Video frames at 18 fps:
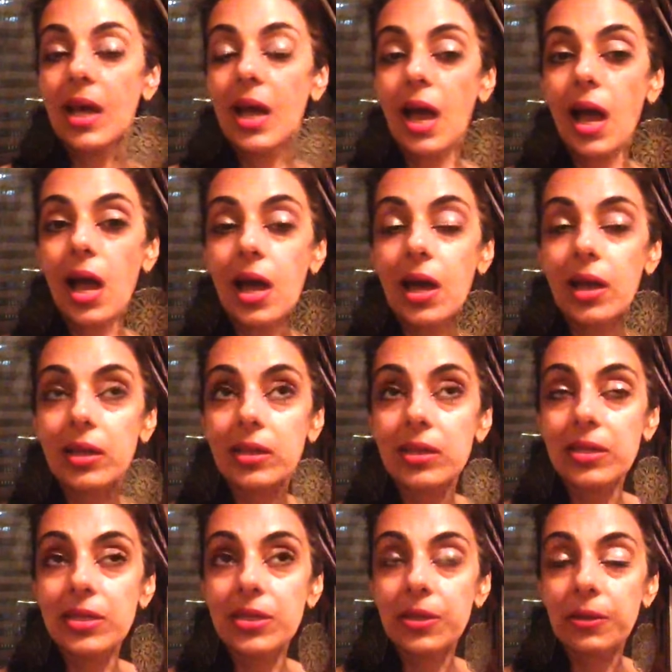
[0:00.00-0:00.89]

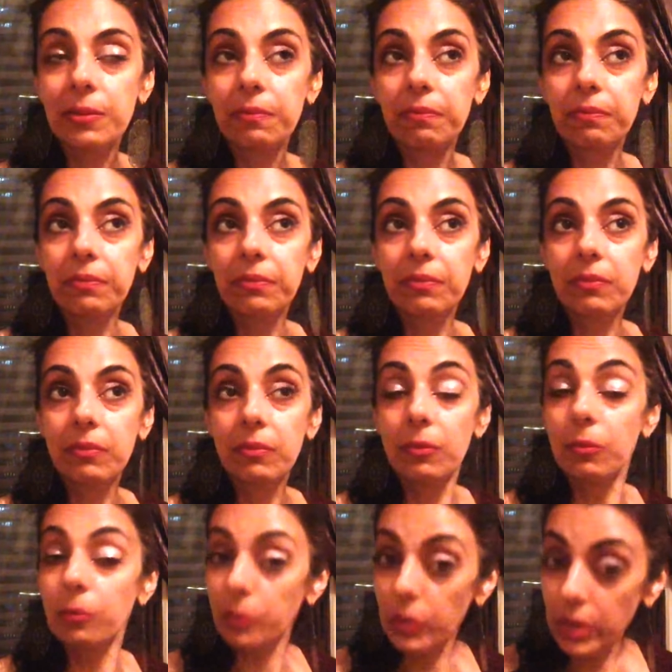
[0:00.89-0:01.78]
And
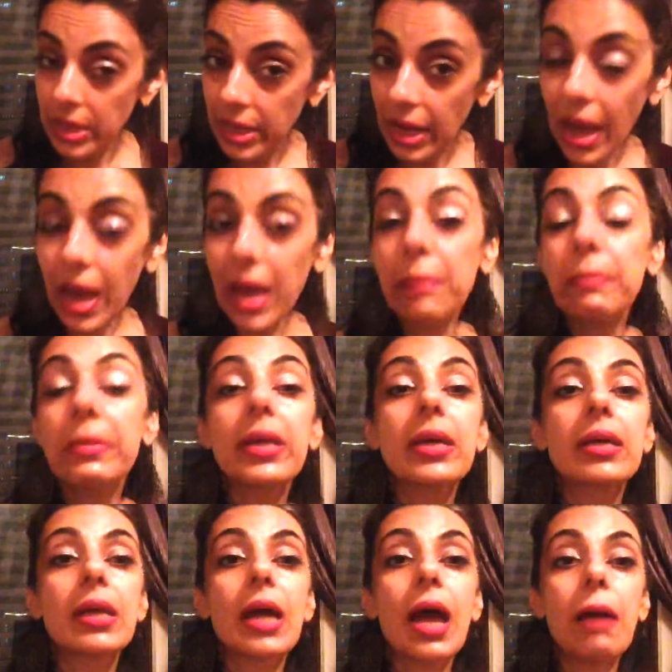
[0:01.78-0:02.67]
we can make
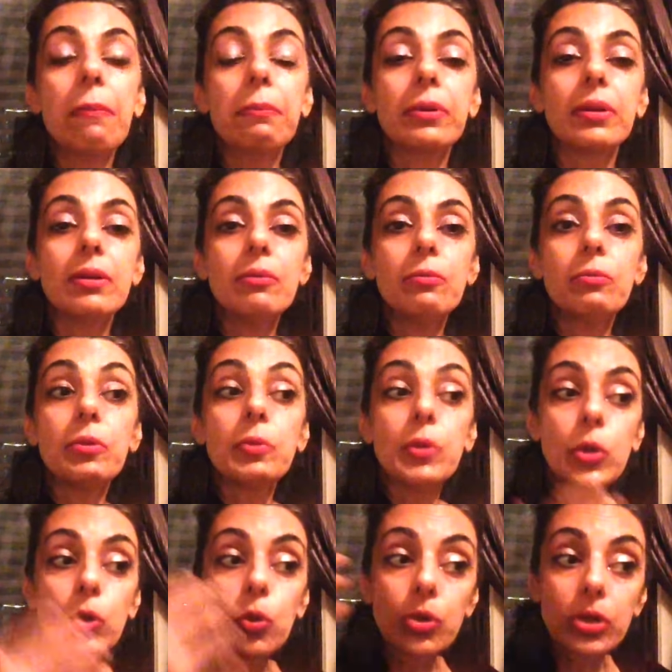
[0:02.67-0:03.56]
it happen when we
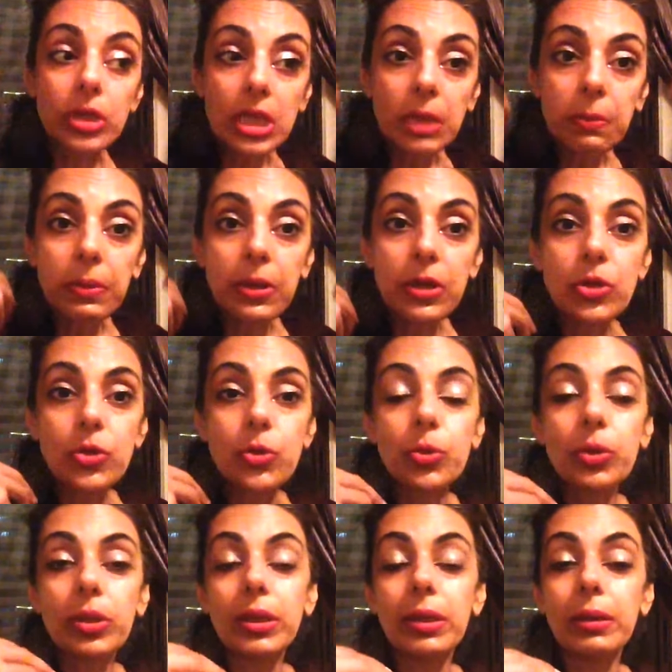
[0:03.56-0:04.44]
go deep into
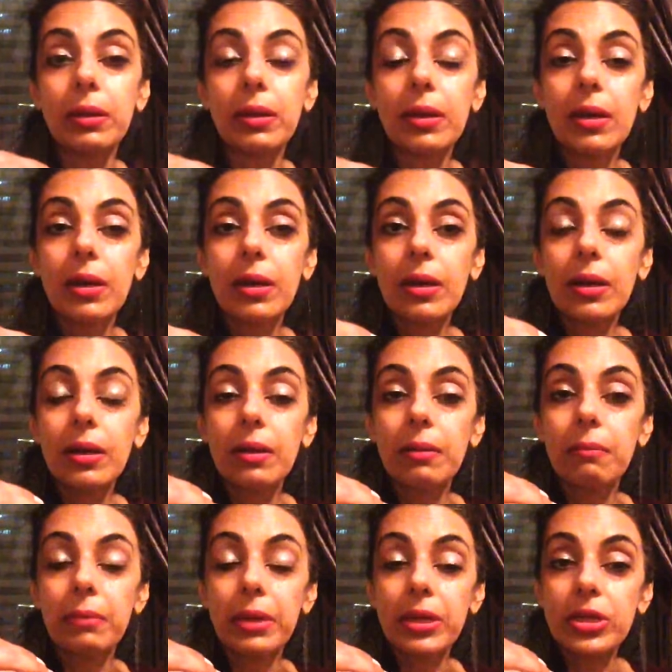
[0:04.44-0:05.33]
the
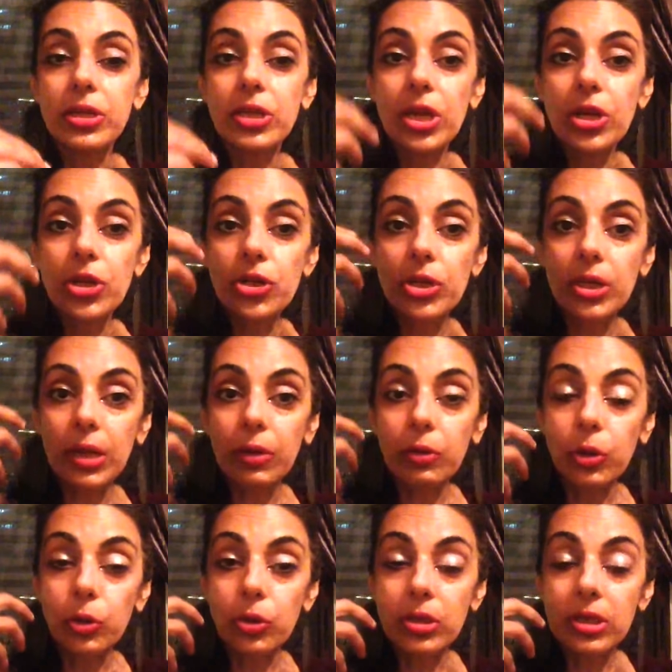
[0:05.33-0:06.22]
meditation and we
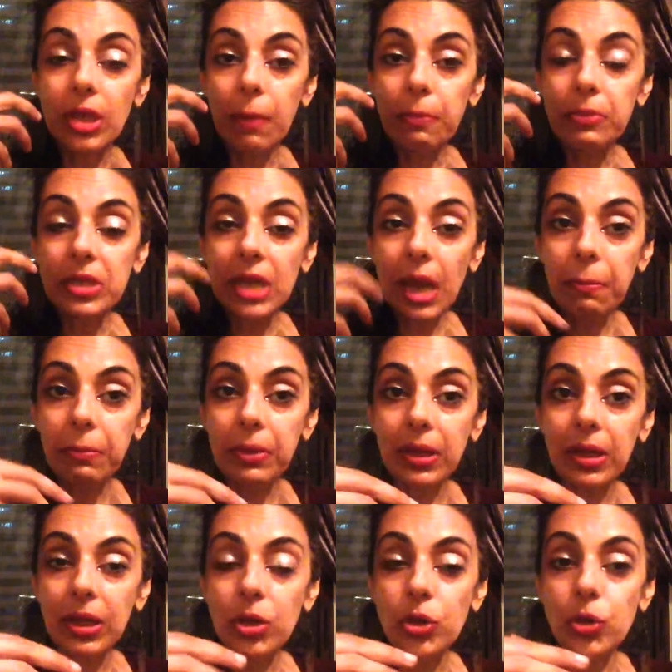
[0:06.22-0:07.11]
go start
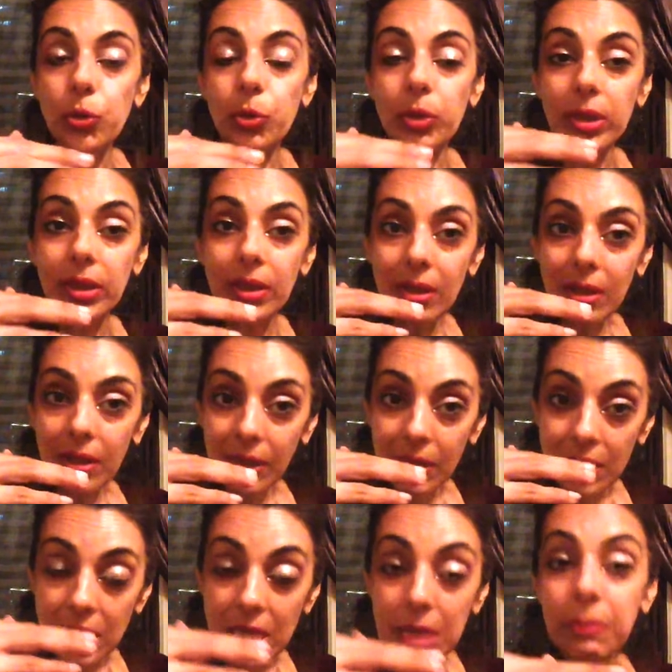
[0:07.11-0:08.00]
tapping into the
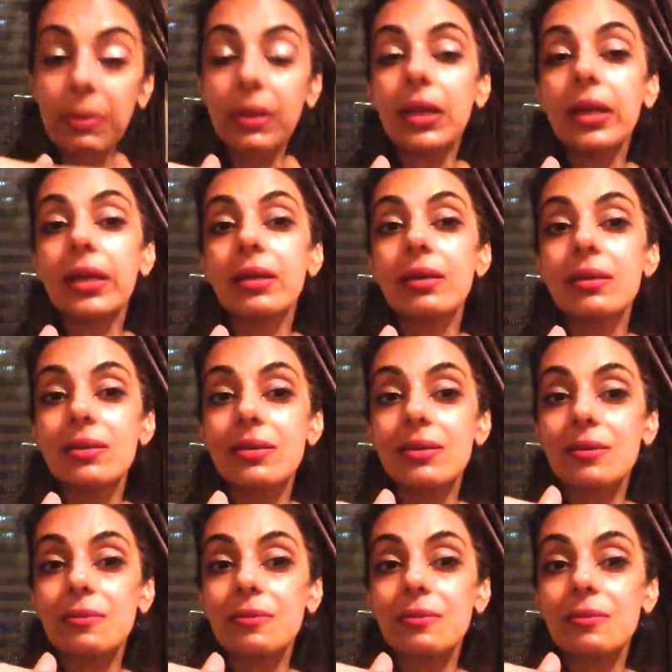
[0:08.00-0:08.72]
deeper layers.